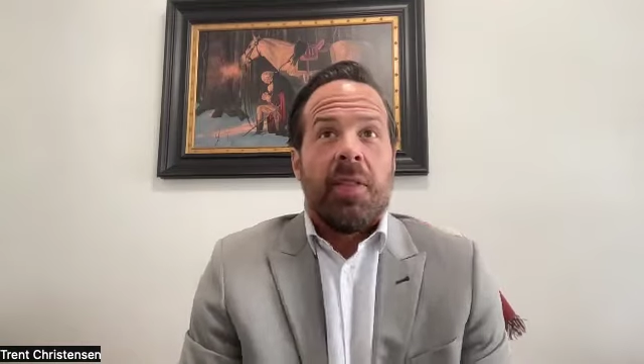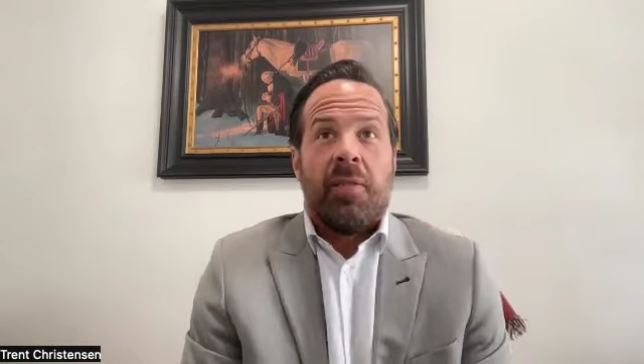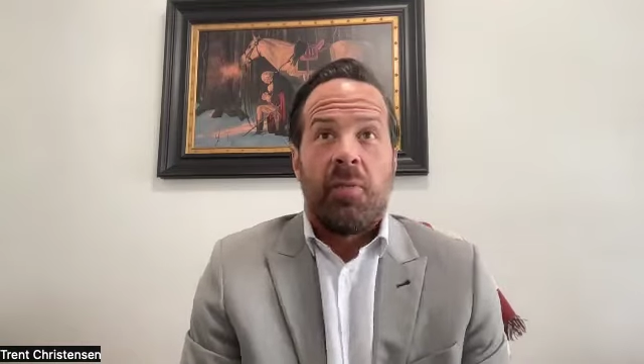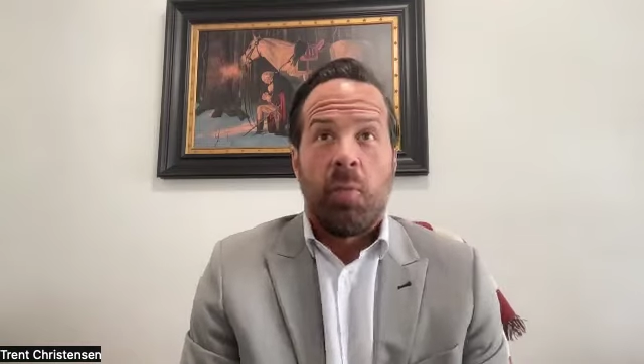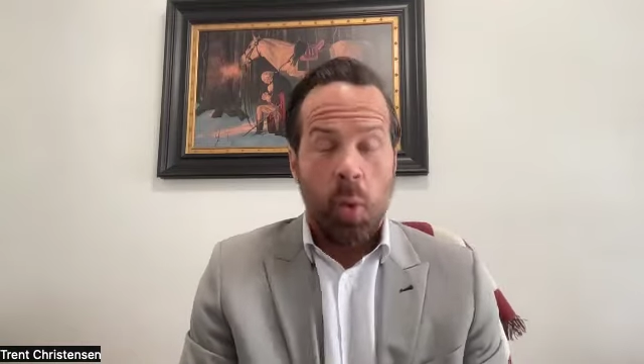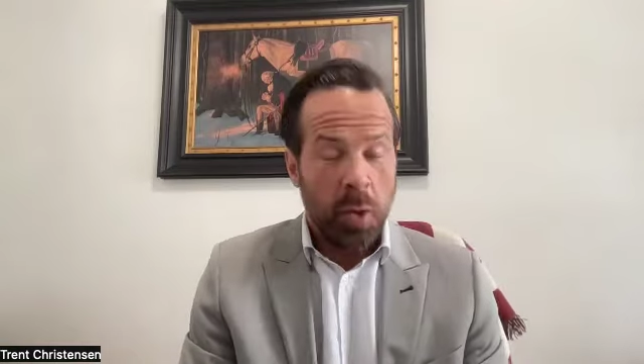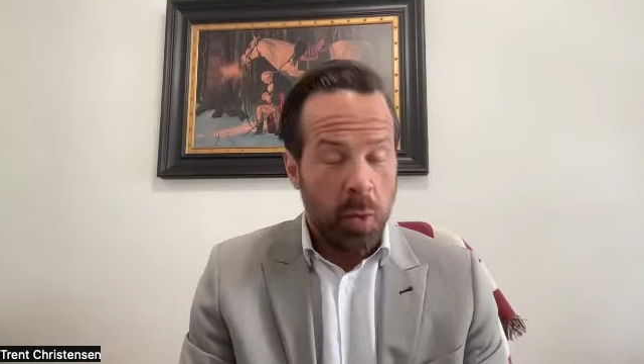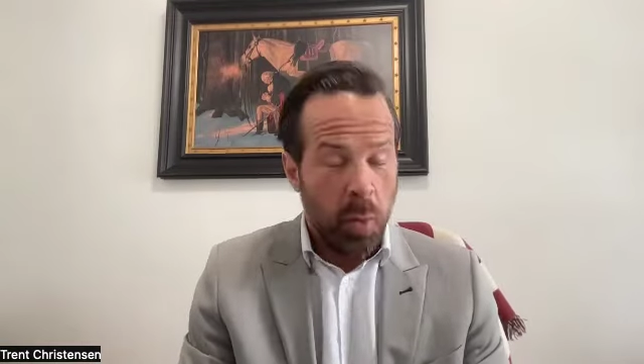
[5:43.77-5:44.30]

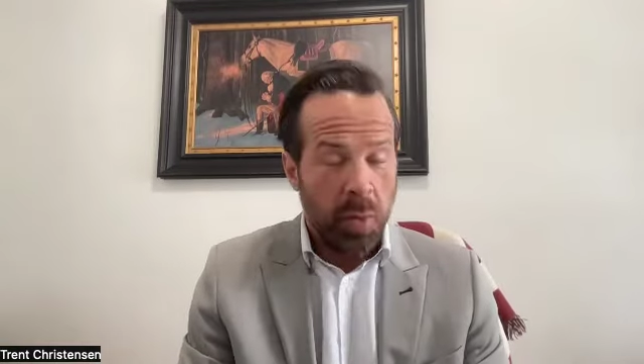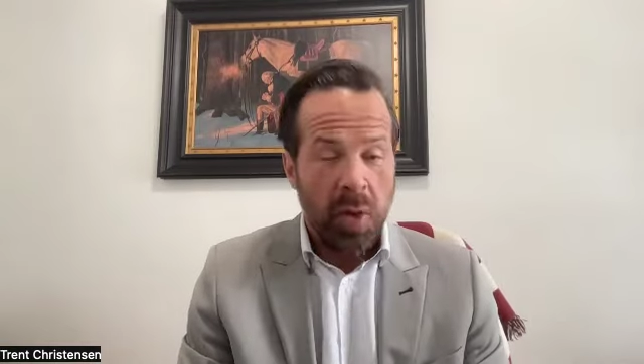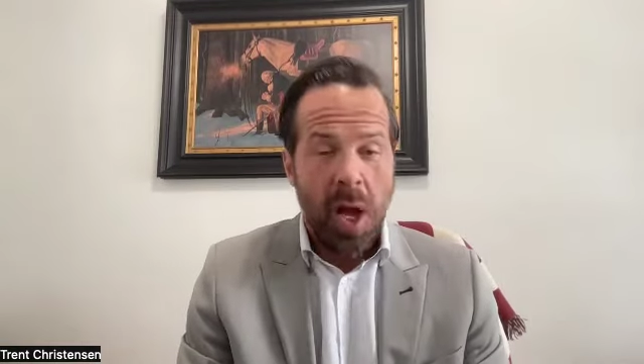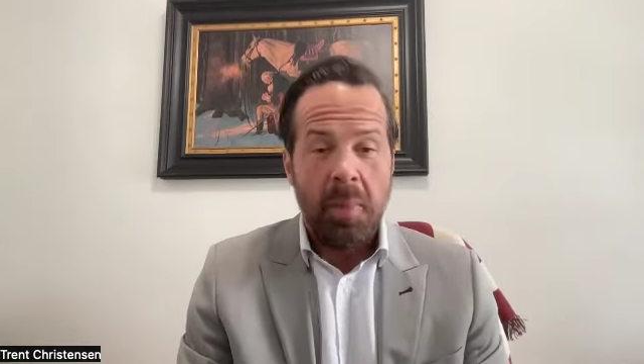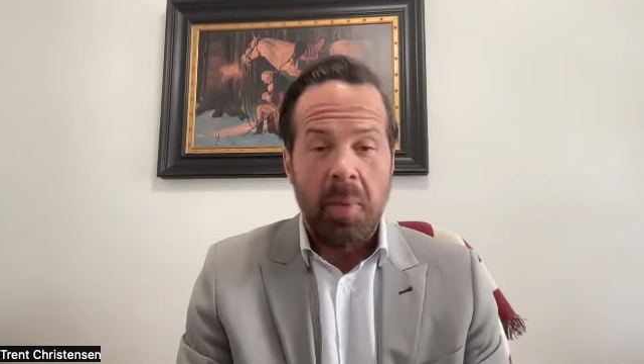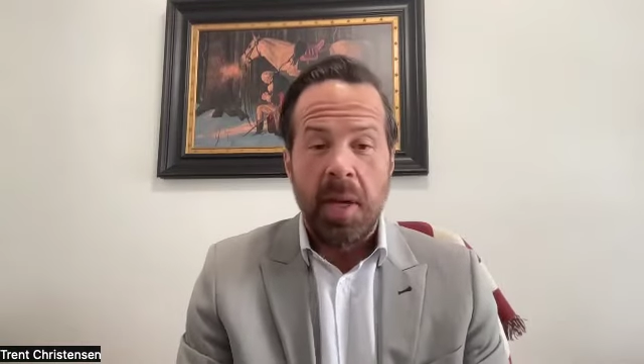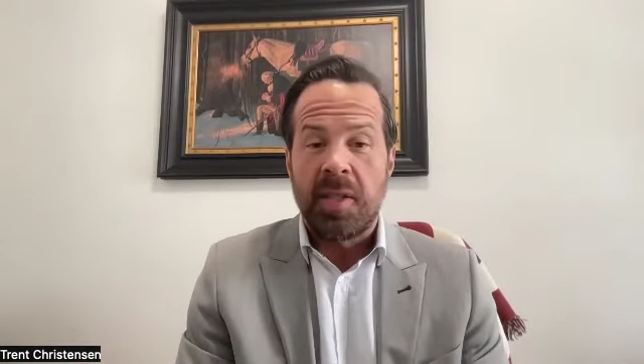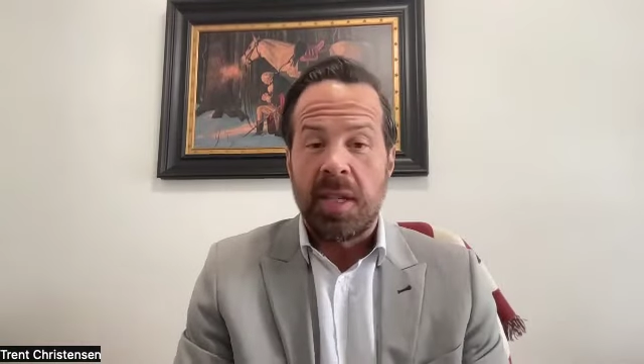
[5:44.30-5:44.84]
worked with
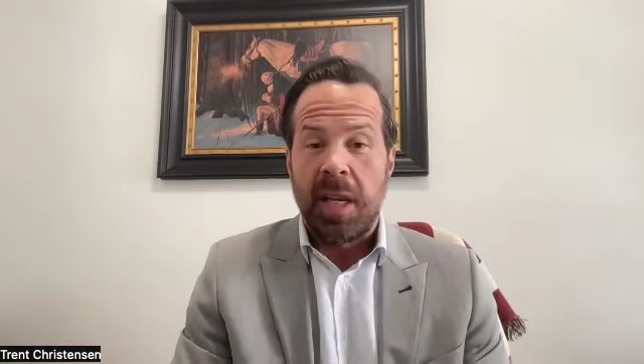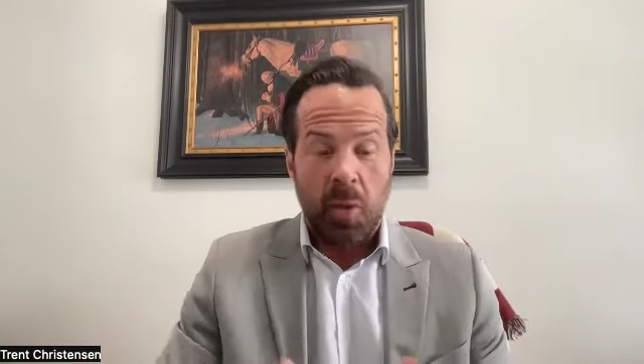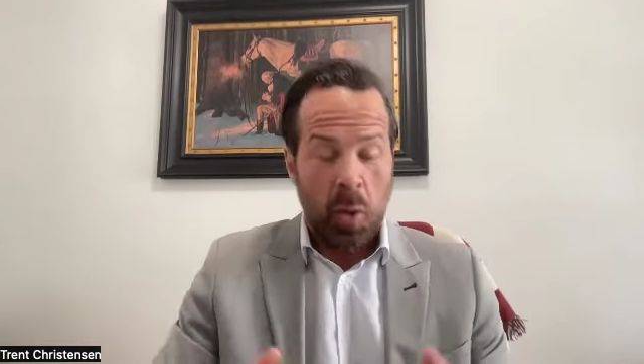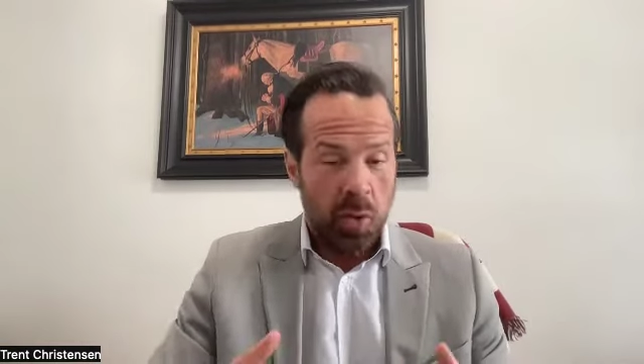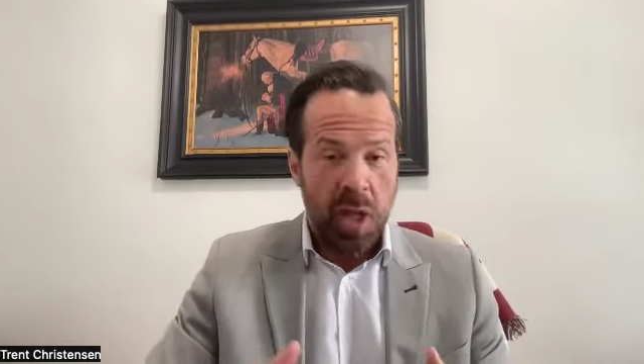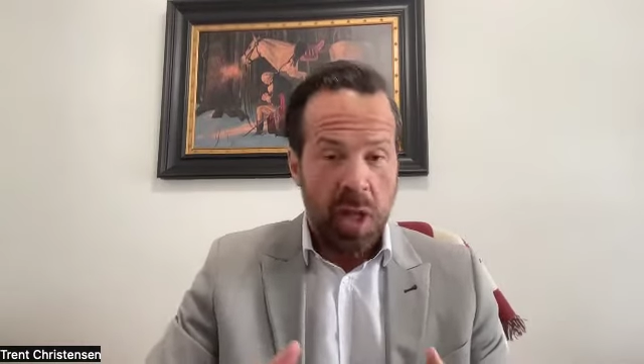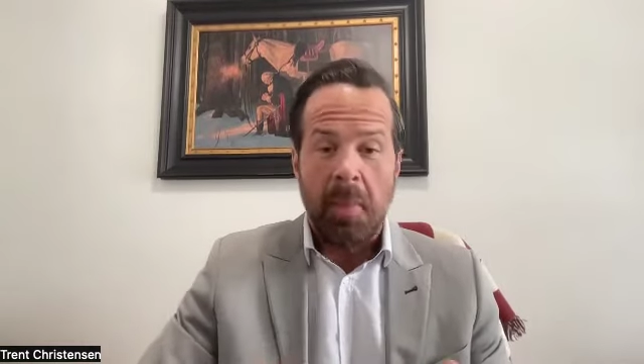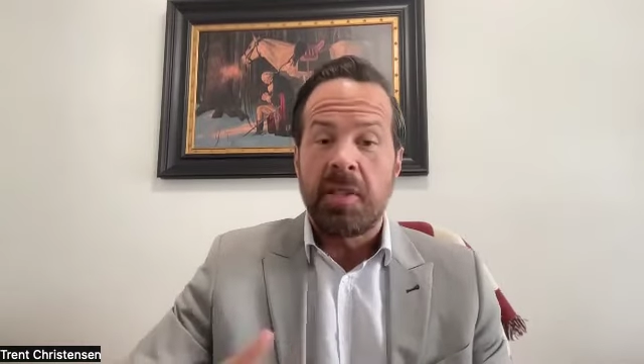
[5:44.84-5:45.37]
lobbyists, and
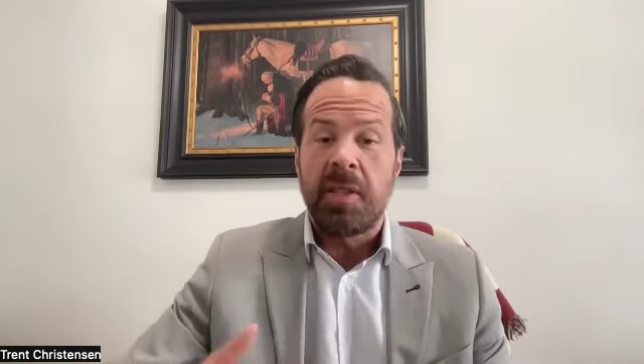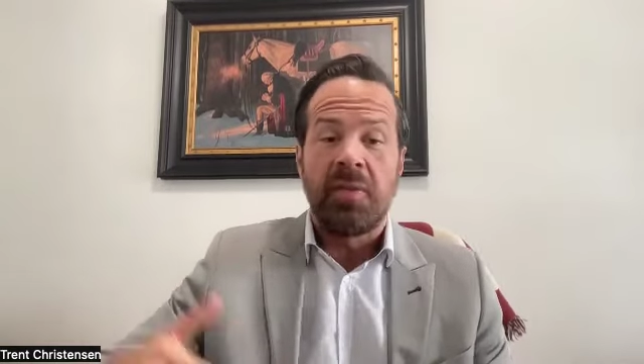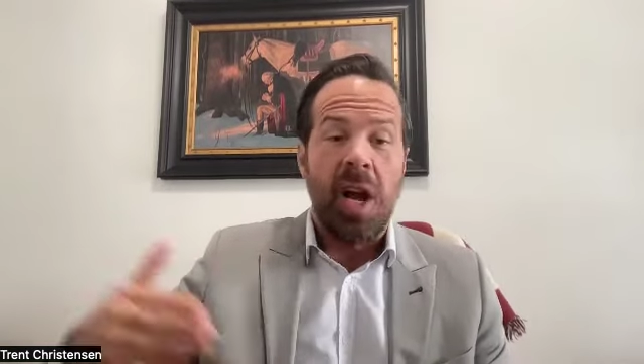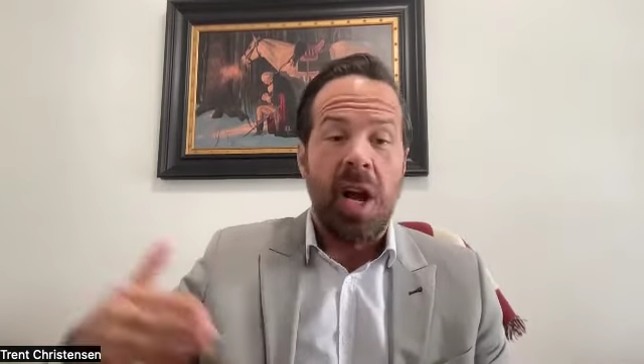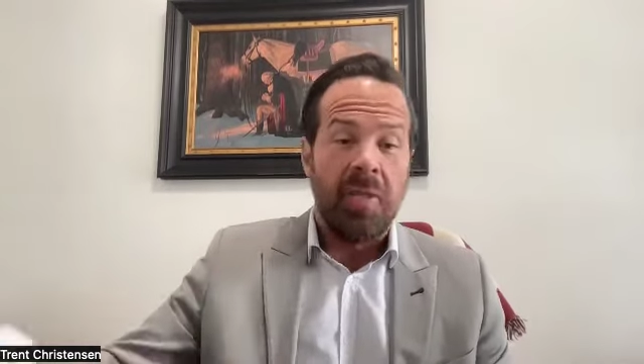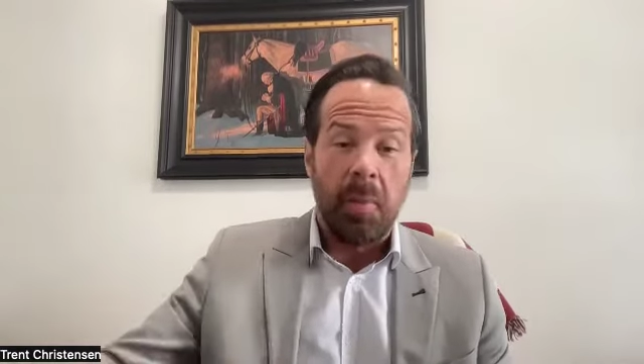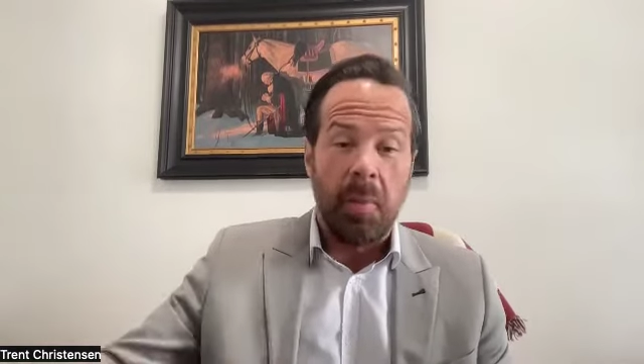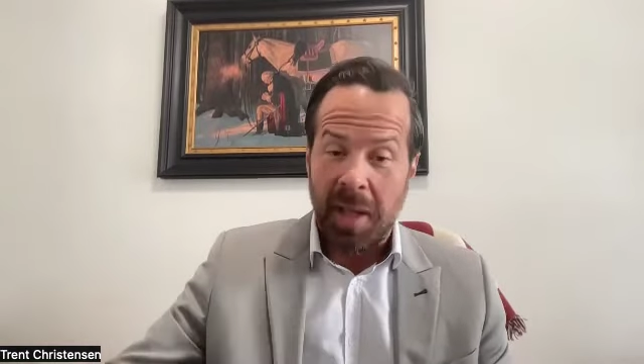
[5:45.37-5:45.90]
those lobbyists have
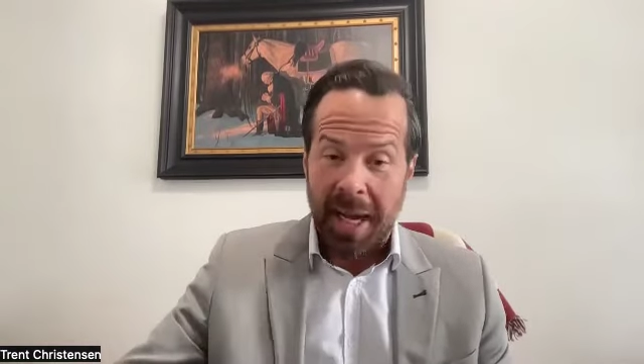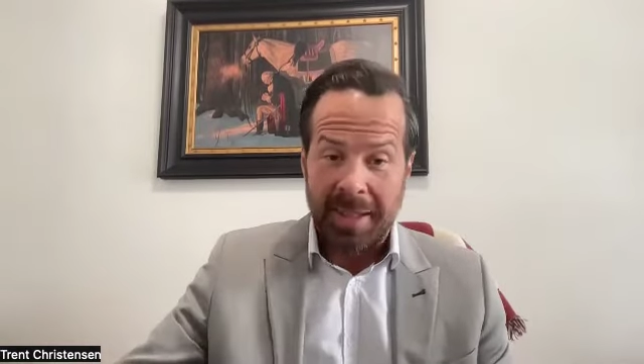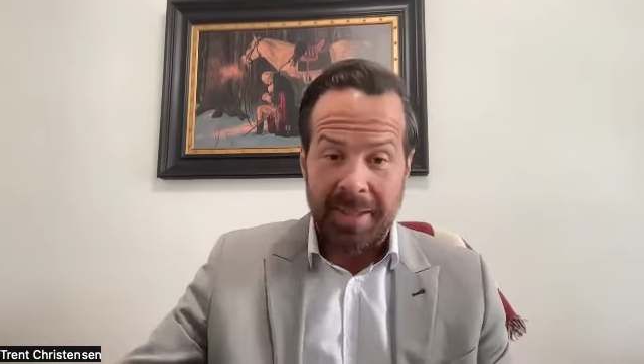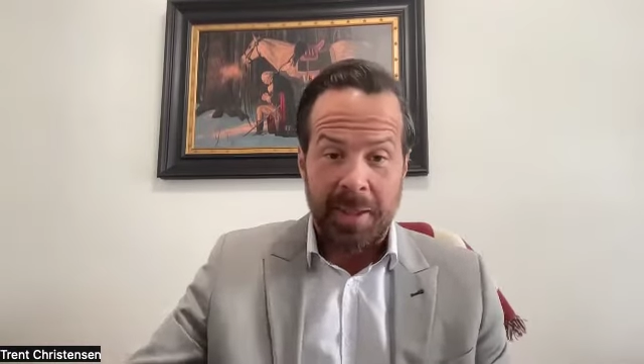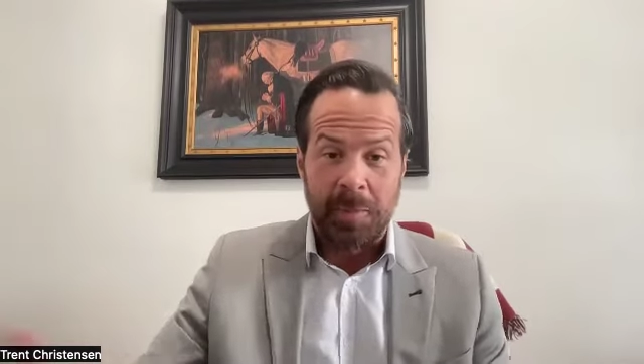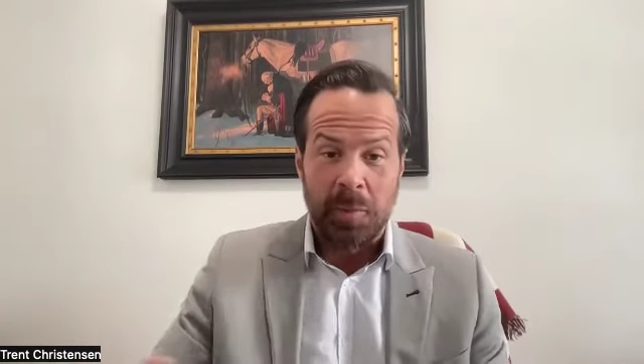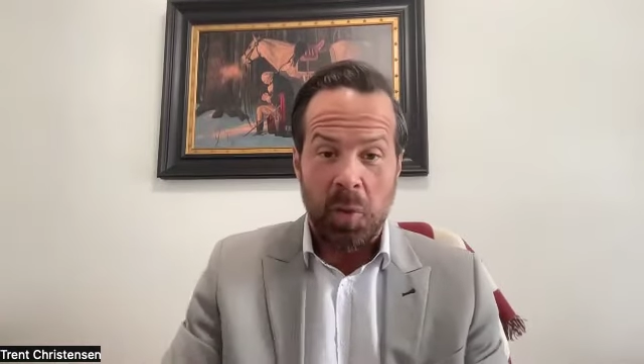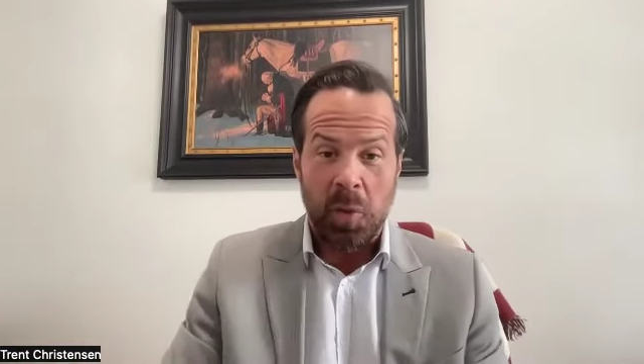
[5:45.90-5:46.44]
gotten them
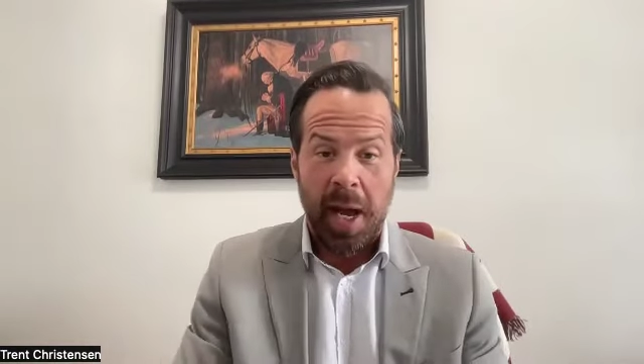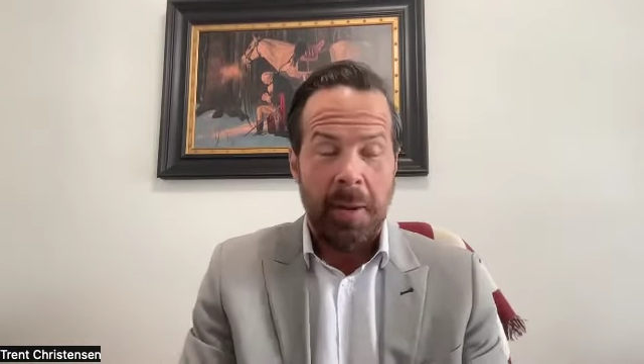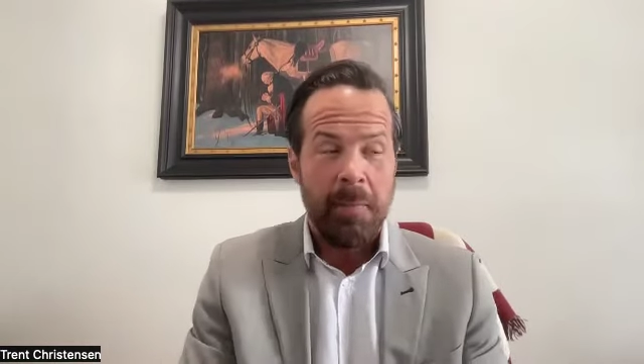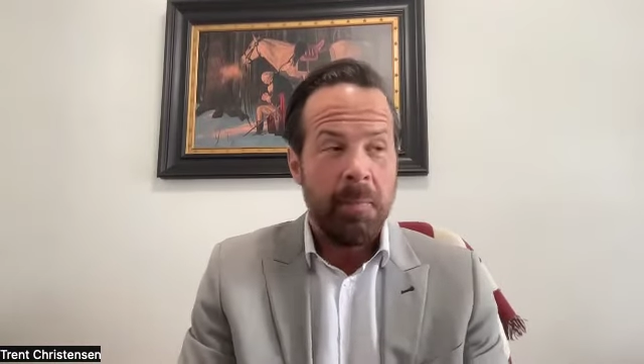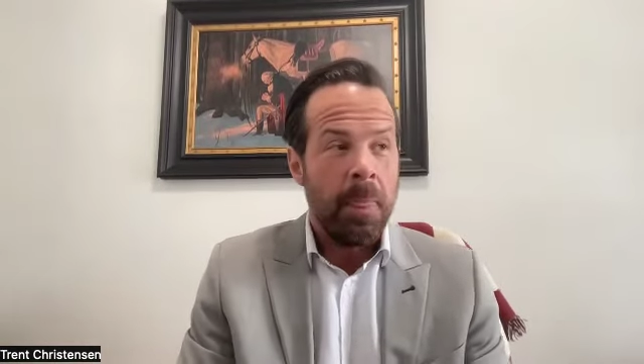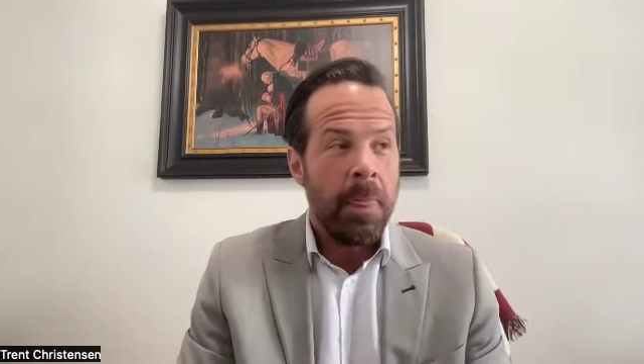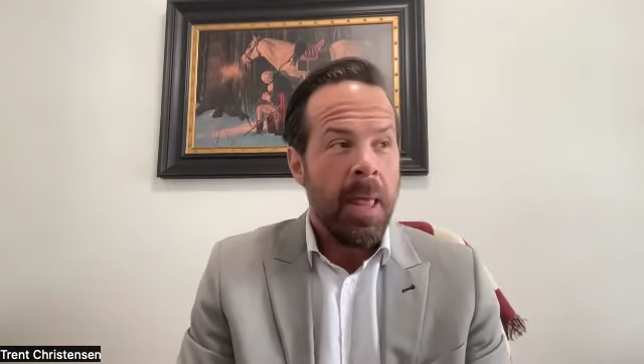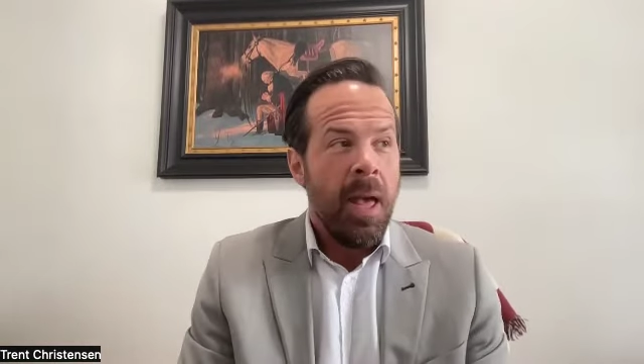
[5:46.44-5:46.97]
elected, right?